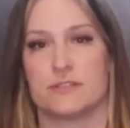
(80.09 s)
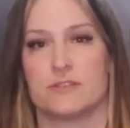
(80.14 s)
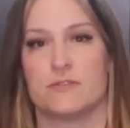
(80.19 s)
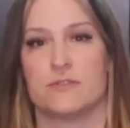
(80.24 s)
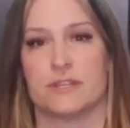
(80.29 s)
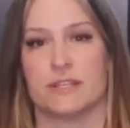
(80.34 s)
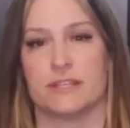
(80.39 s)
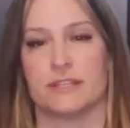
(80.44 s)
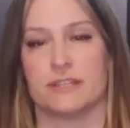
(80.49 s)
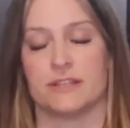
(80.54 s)

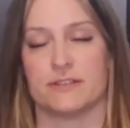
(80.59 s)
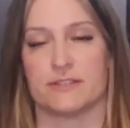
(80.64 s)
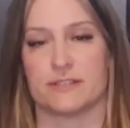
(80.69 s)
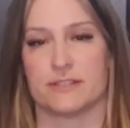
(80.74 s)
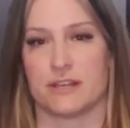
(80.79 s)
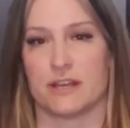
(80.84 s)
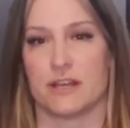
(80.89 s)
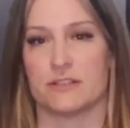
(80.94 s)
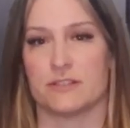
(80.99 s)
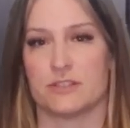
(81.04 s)

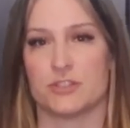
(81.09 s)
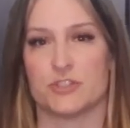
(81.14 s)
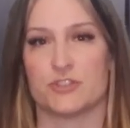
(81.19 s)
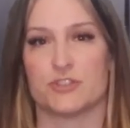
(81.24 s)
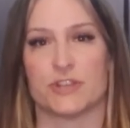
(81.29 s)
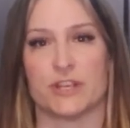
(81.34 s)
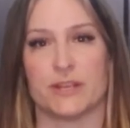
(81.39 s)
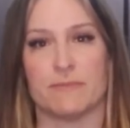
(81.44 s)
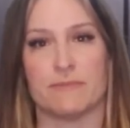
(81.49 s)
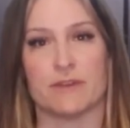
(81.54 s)
There's a
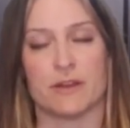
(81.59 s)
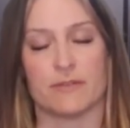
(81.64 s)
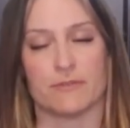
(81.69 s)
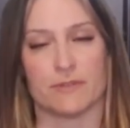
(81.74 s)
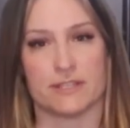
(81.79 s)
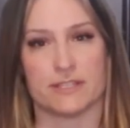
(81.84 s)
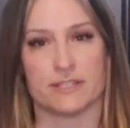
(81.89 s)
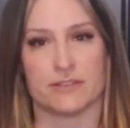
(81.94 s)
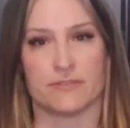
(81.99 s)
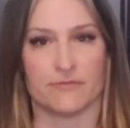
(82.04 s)
stream that
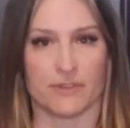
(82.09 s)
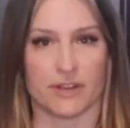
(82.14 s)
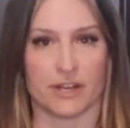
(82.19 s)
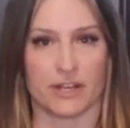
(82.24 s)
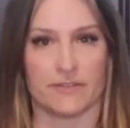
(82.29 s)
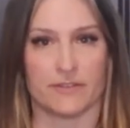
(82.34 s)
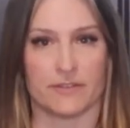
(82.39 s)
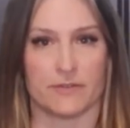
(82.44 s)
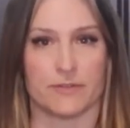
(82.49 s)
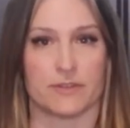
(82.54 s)
runs in front
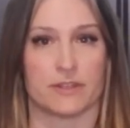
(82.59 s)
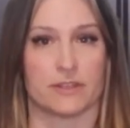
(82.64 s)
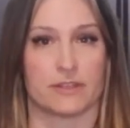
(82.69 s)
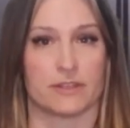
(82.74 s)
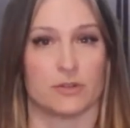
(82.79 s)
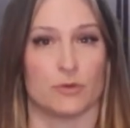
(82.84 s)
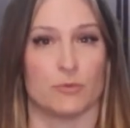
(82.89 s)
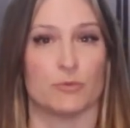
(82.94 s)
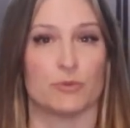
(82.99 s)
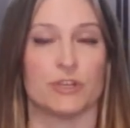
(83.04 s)
of it with a
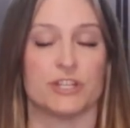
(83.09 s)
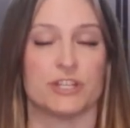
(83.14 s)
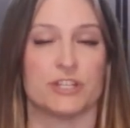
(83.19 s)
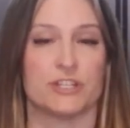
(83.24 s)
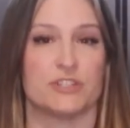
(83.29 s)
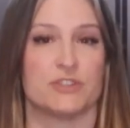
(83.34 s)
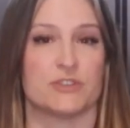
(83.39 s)
little bridge.